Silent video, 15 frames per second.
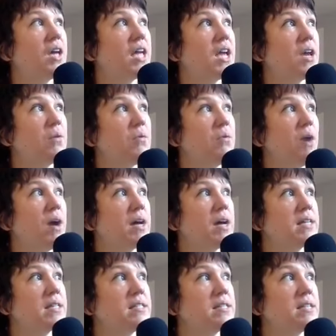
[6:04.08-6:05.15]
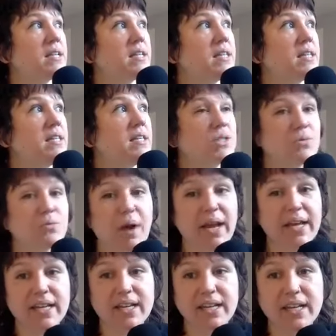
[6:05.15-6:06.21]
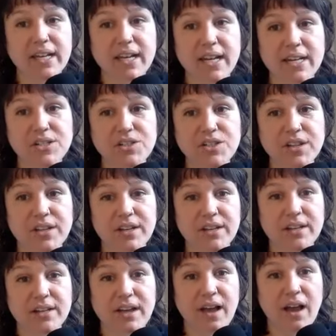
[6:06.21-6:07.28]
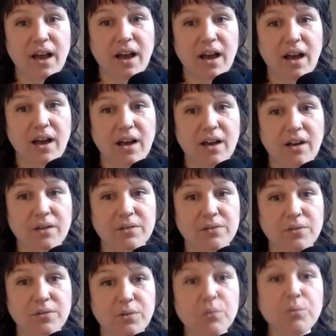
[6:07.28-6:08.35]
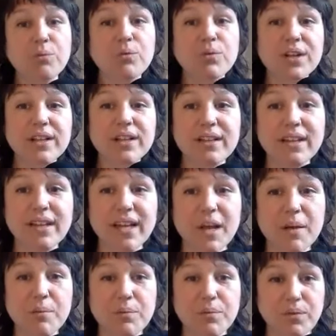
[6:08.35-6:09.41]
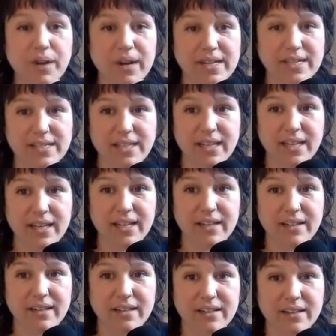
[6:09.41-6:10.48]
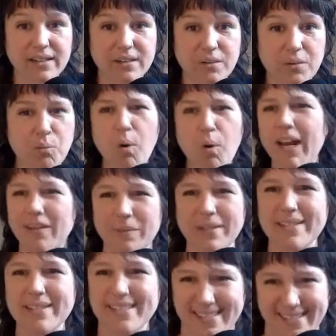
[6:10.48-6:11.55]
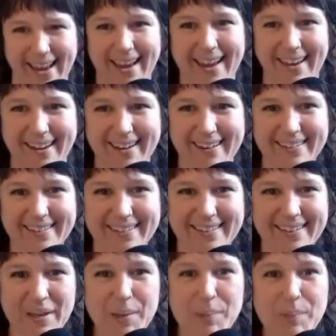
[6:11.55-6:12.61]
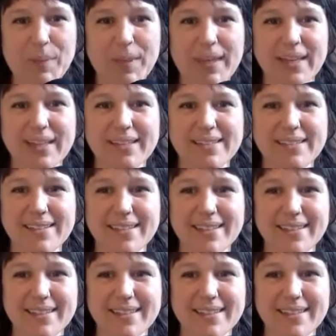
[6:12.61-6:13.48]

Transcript: it was this recognition of really embracing what I've been saying because